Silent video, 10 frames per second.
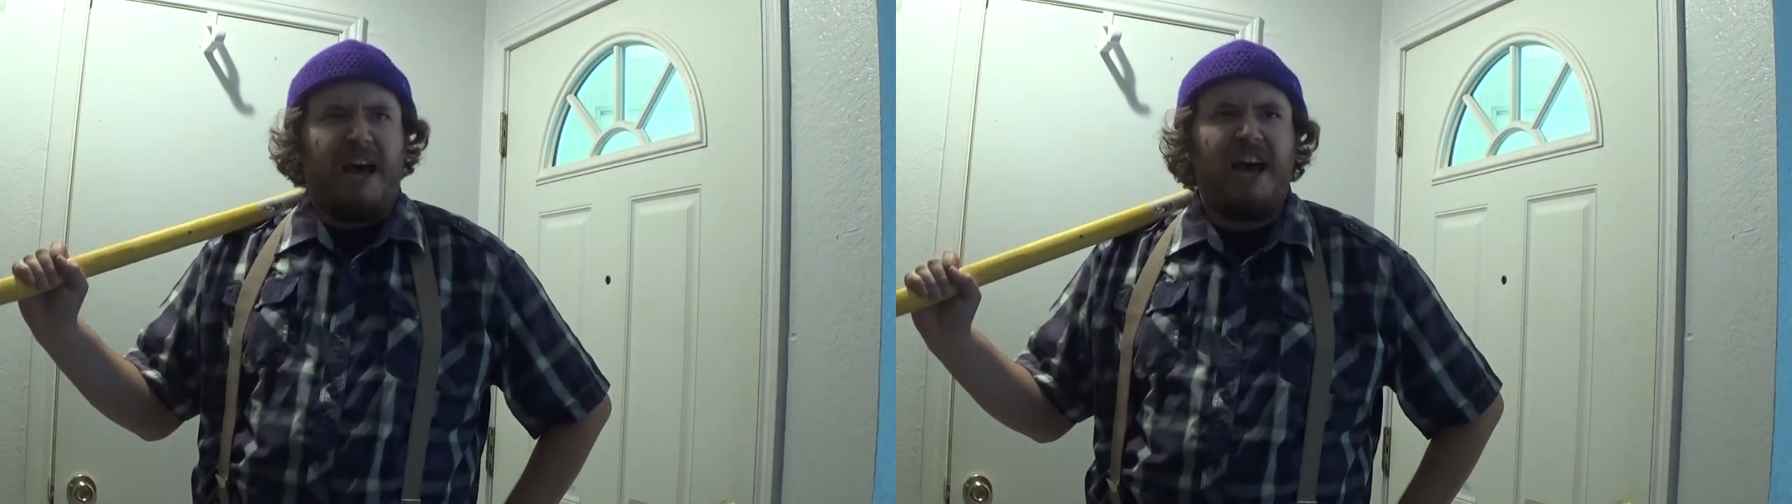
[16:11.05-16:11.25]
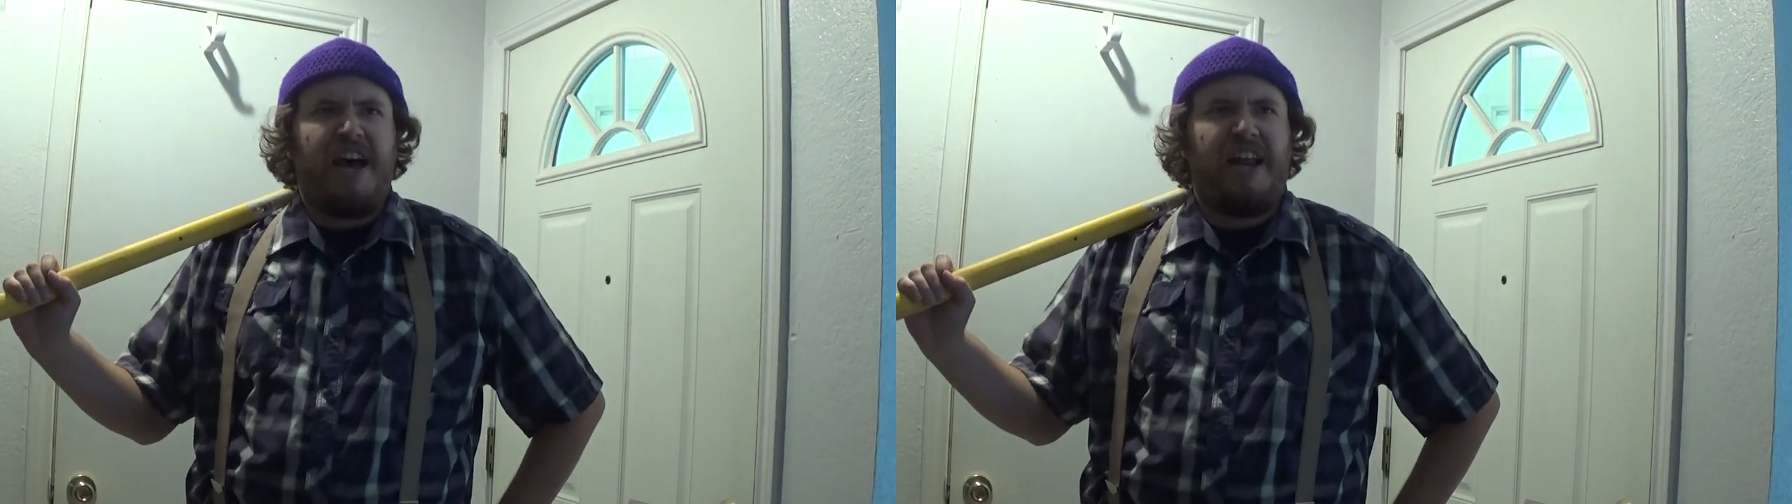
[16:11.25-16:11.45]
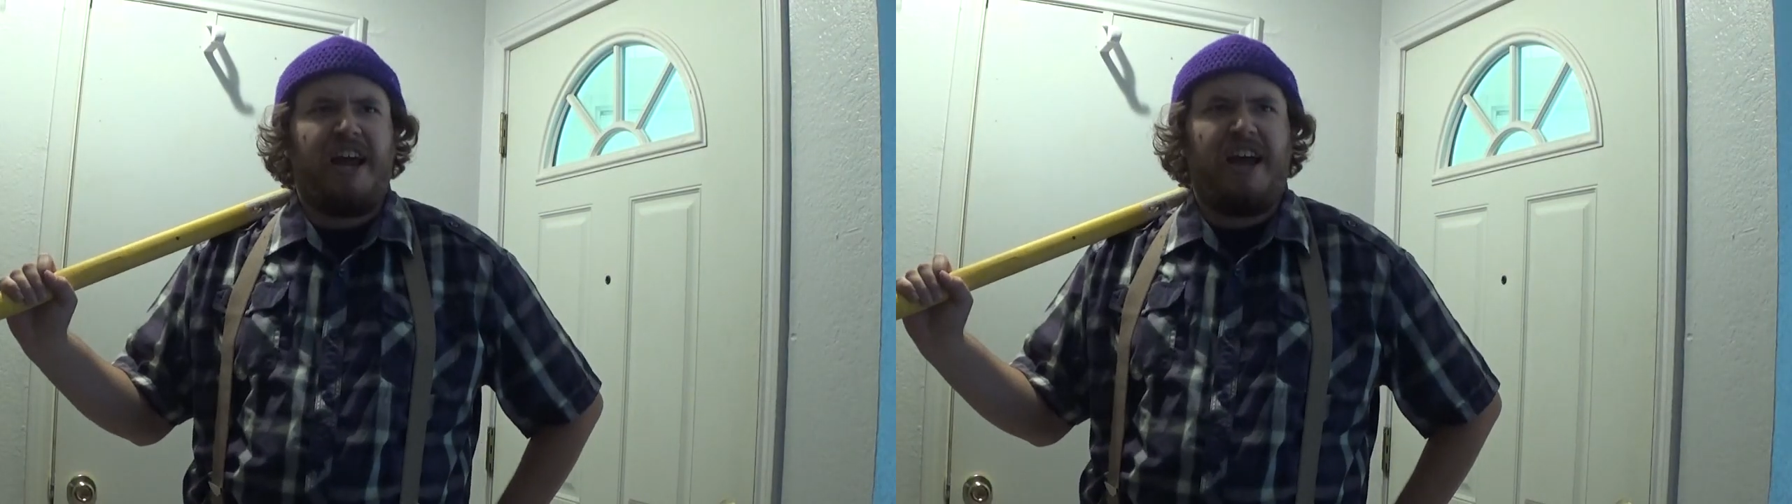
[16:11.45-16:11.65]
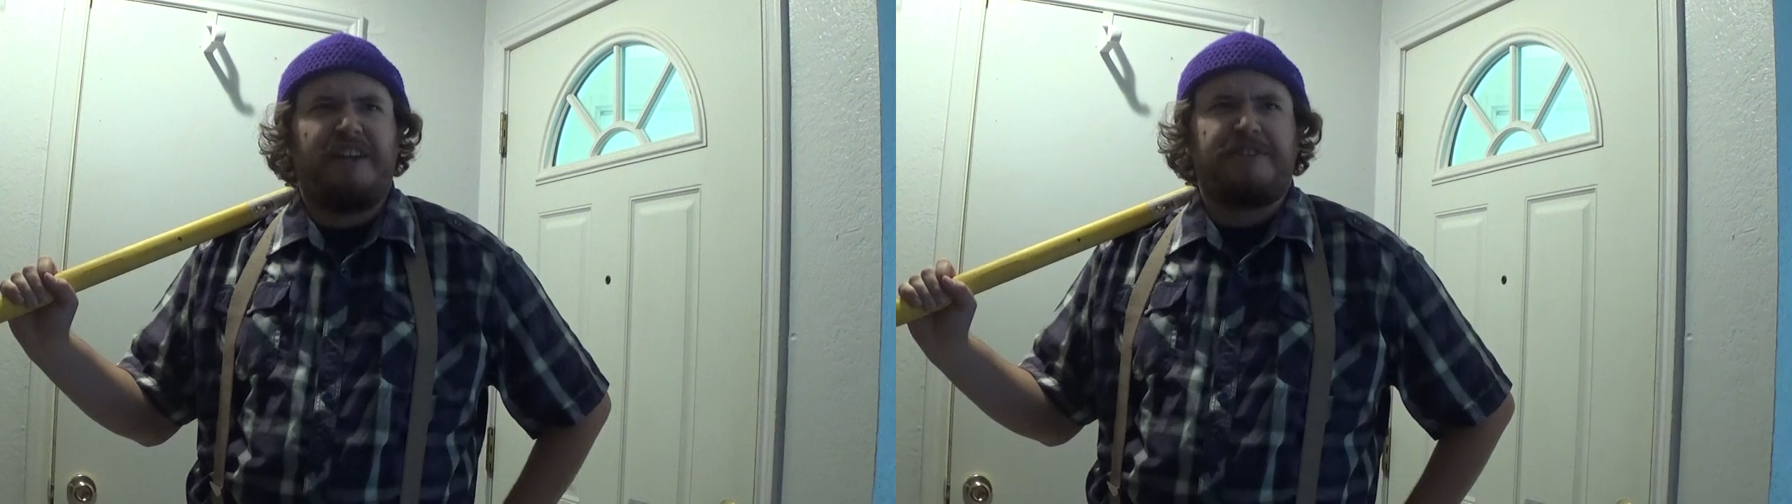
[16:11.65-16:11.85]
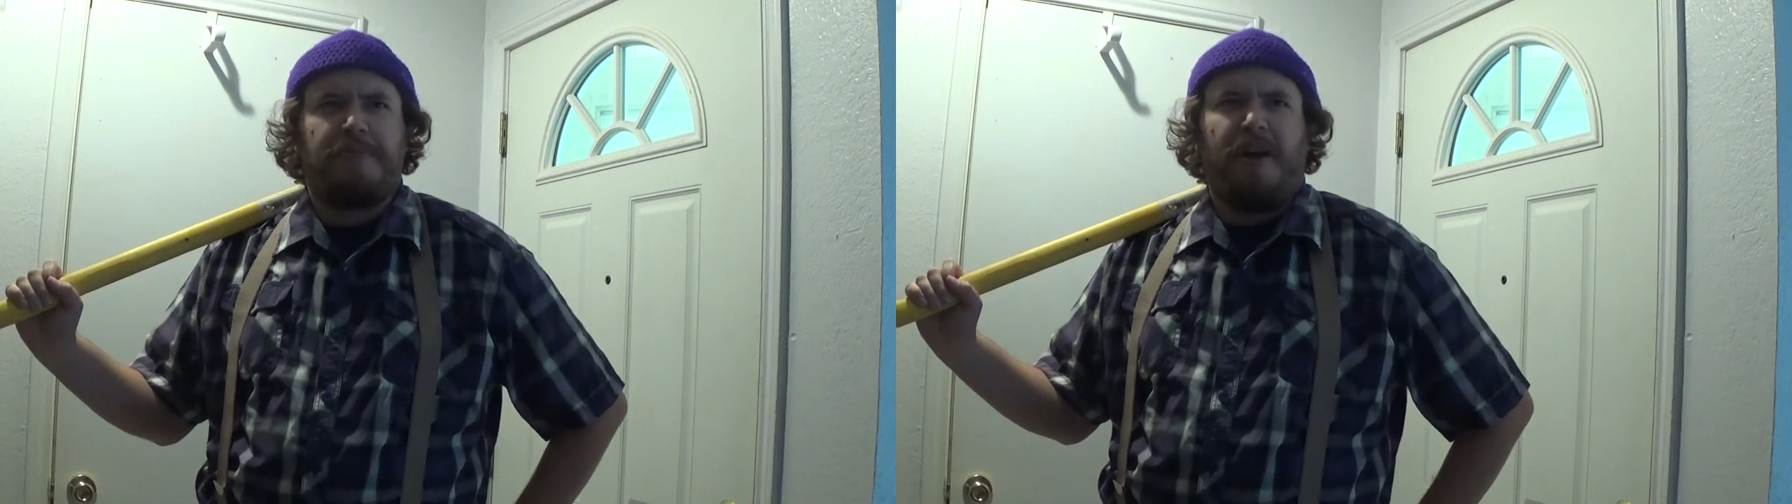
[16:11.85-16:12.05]

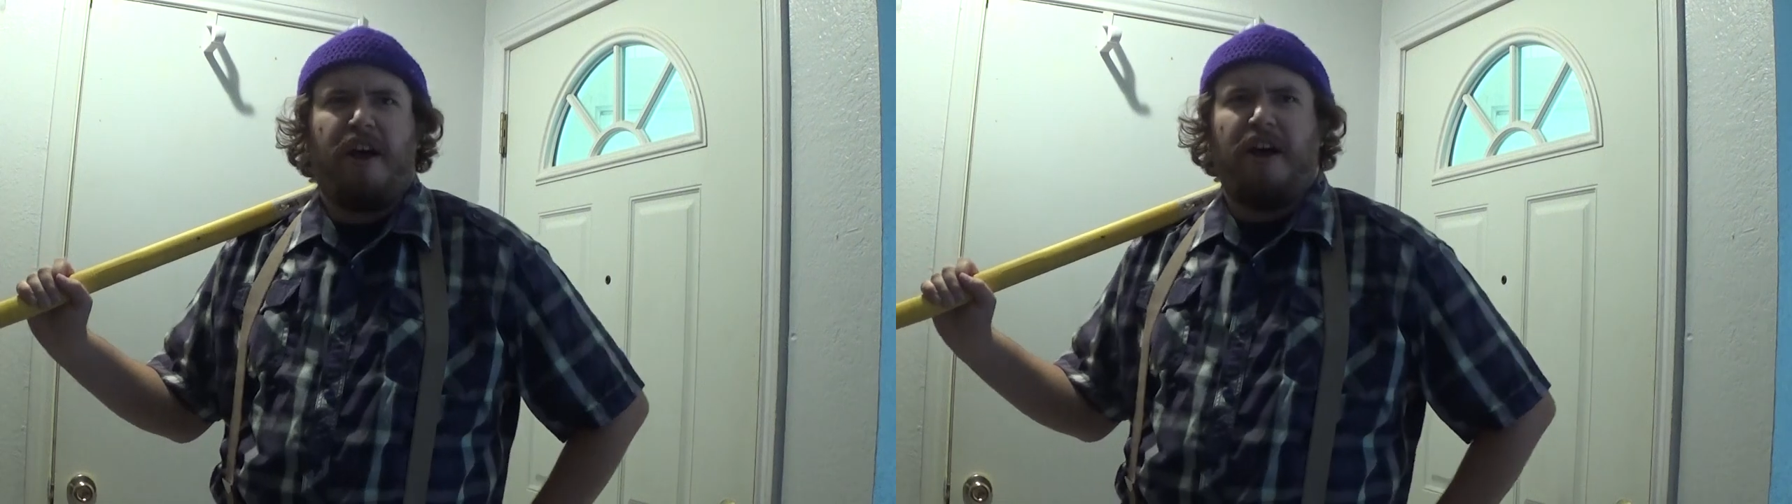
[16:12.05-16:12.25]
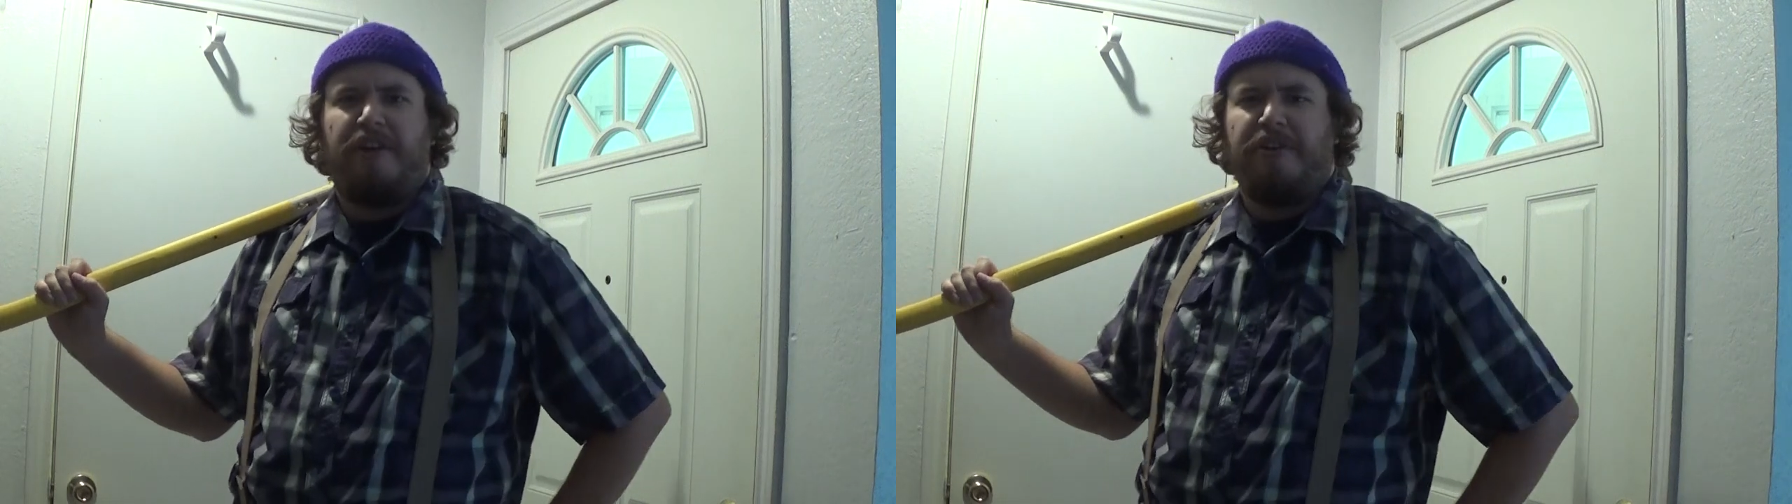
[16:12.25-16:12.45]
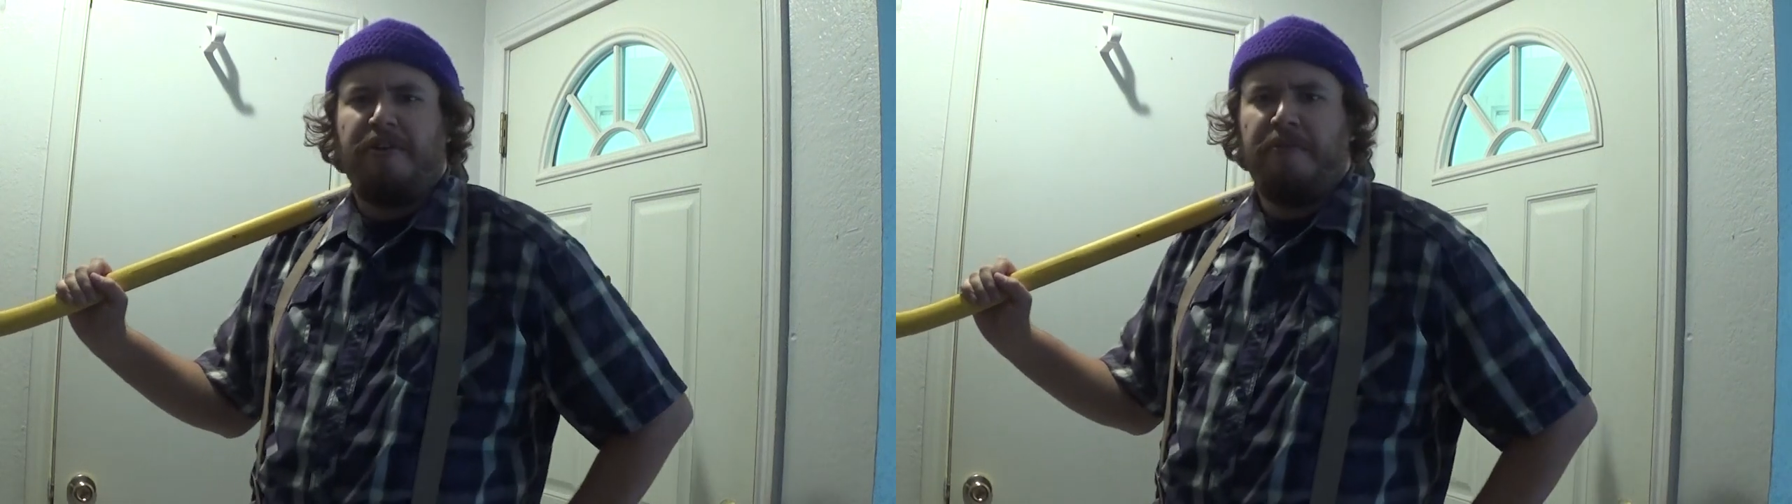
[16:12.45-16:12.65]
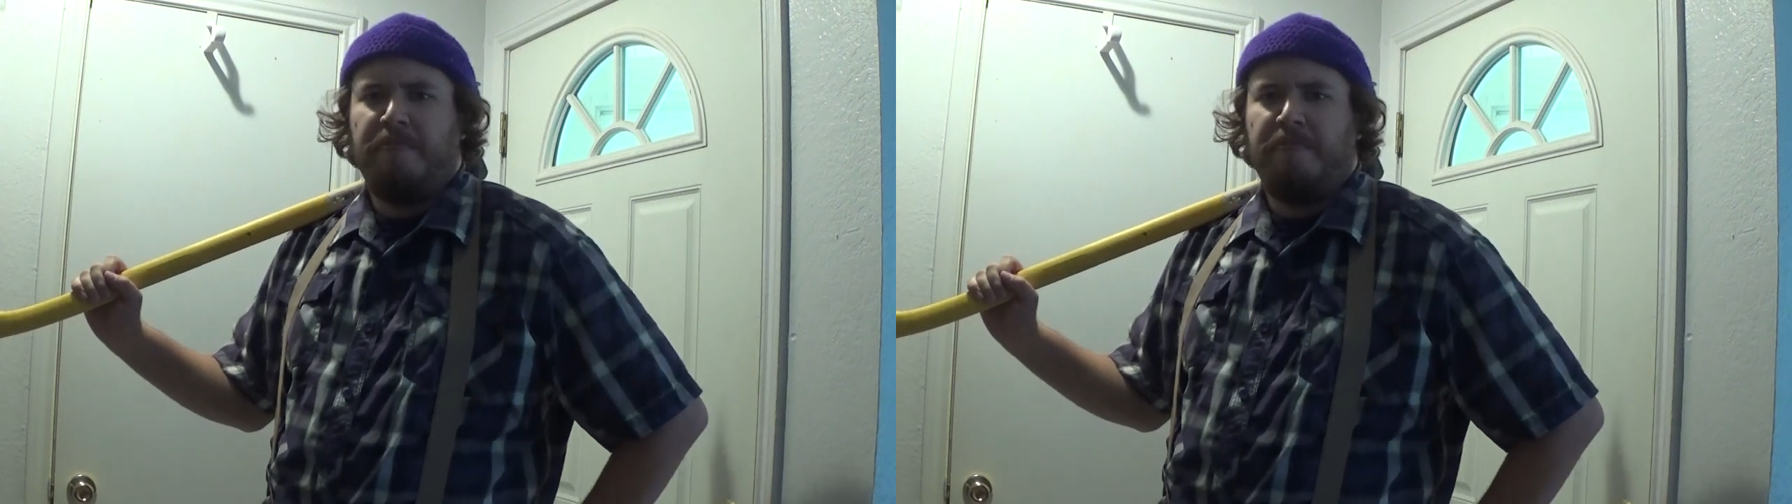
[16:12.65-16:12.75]
Badass Matt.